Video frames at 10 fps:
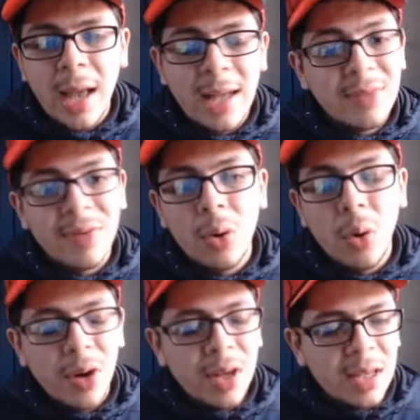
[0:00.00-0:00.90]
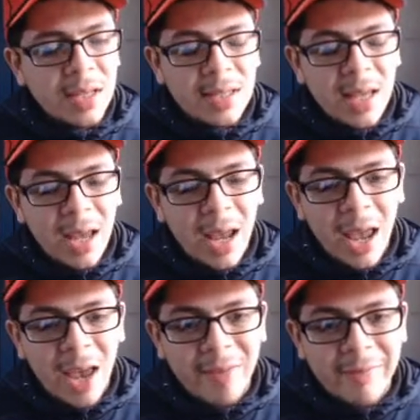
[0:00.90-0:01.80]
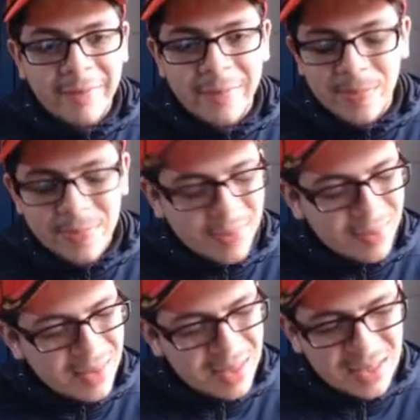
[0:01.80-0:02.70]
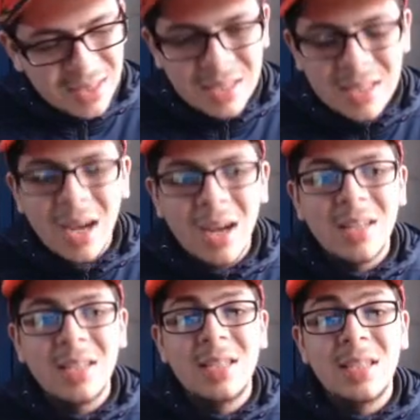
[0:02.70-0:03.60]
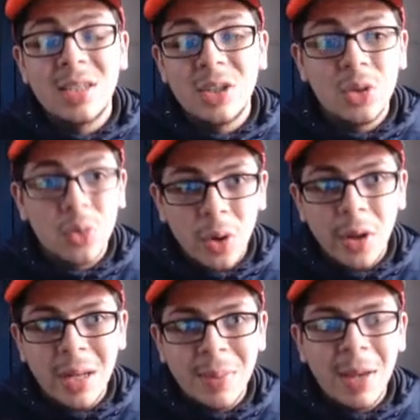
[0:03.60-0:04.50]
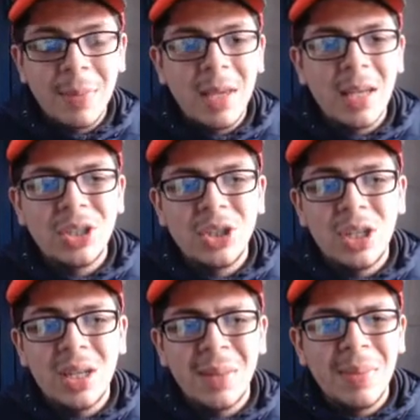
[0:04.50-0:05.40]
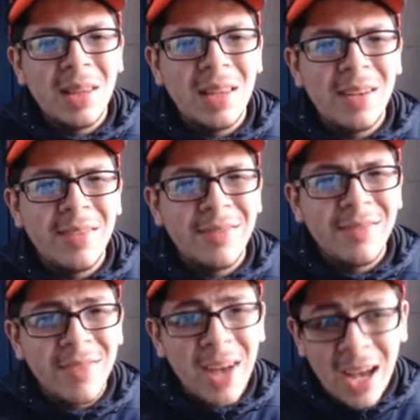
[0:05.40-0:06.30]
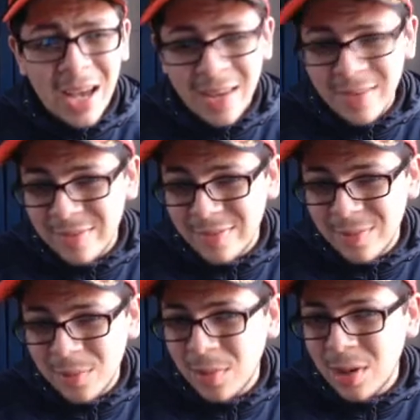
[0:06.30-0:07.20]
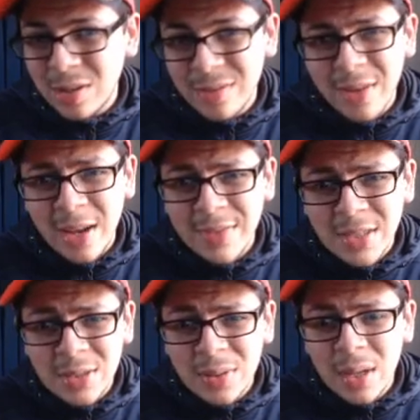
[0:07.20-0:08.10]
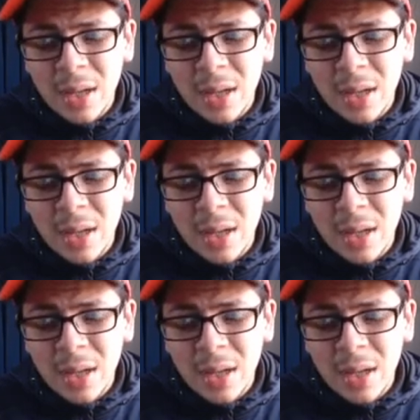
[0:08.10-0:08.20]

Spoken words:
As of recording this, they have just gotten destroyed by PSG, I believe 5-1 or 5-2.